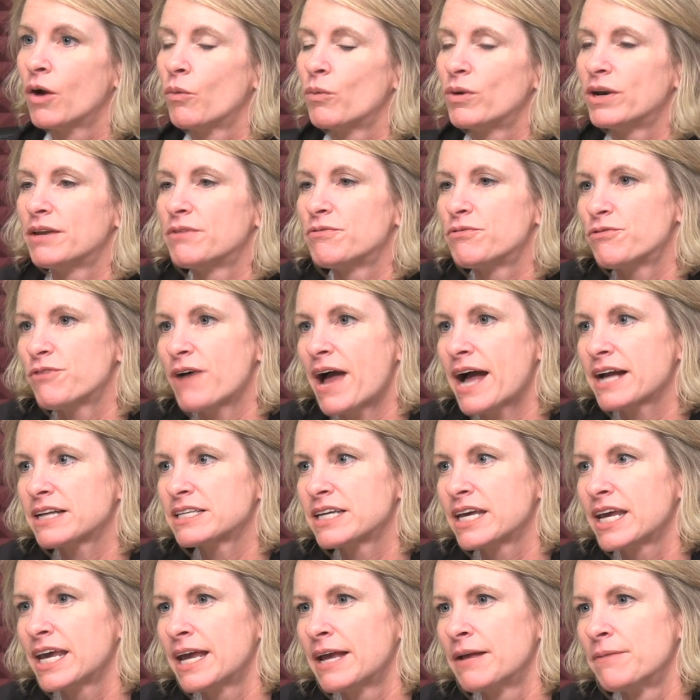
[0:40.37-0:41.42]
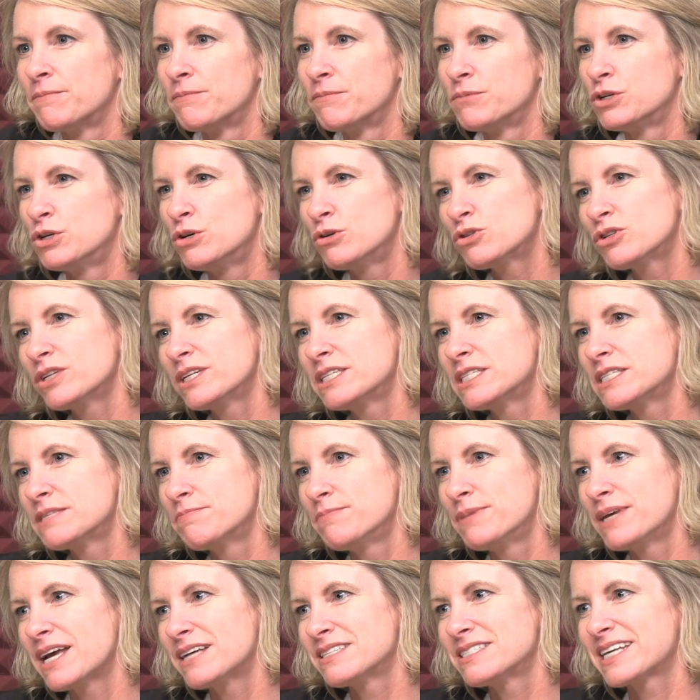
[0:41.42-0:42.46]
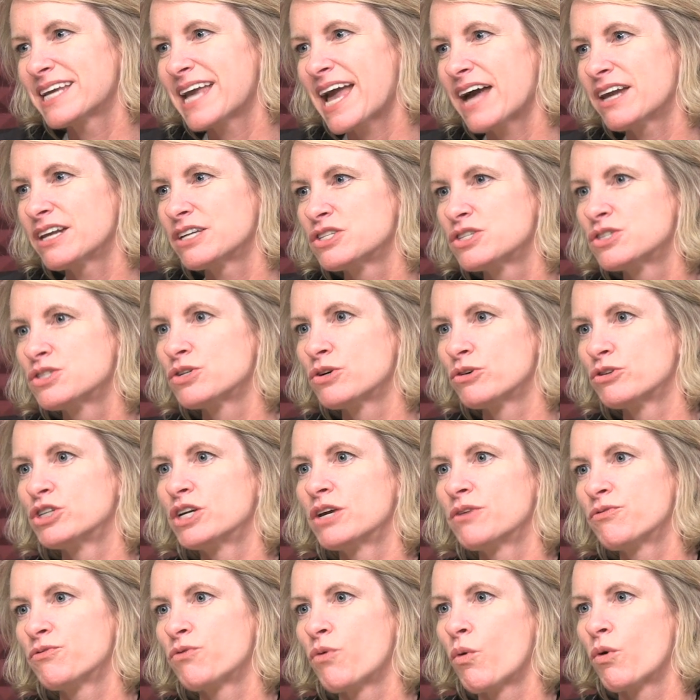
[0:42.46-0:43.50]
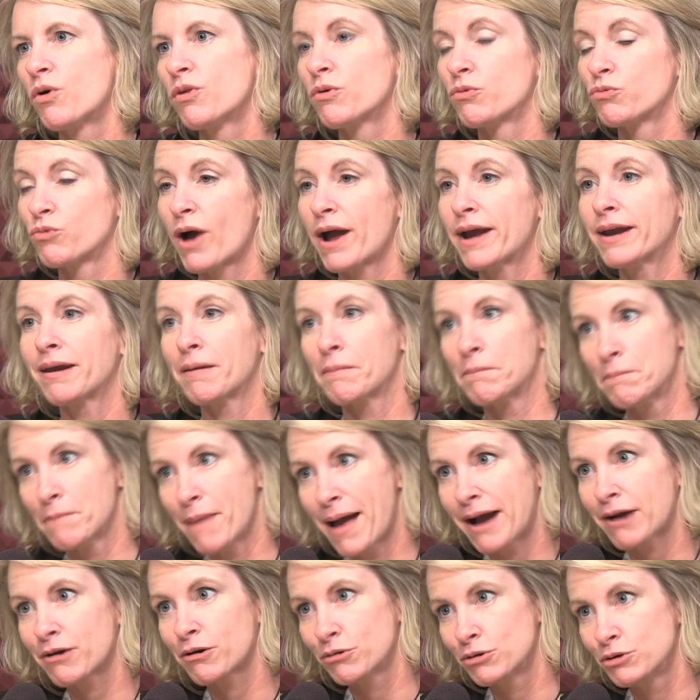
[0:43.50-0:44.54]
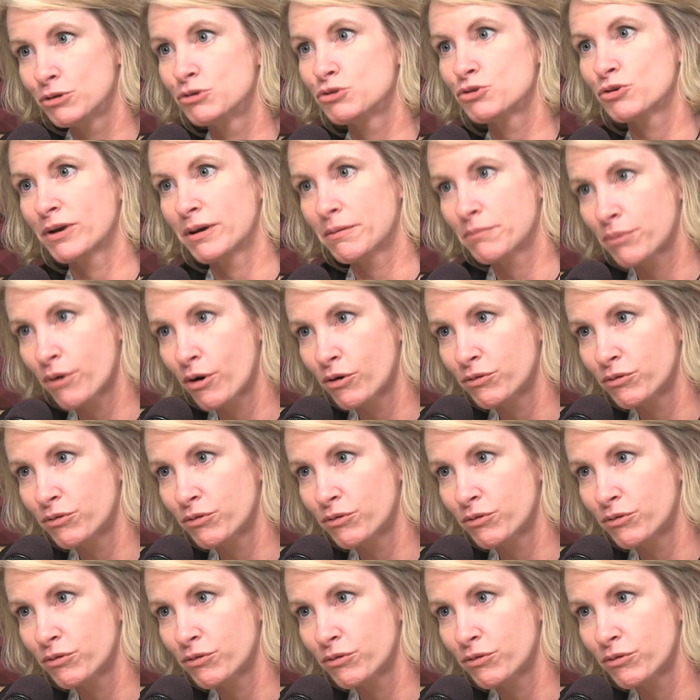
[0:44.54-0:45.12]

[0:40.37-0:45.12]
When in fact, usually it's because the cat is searching for the right macronutrient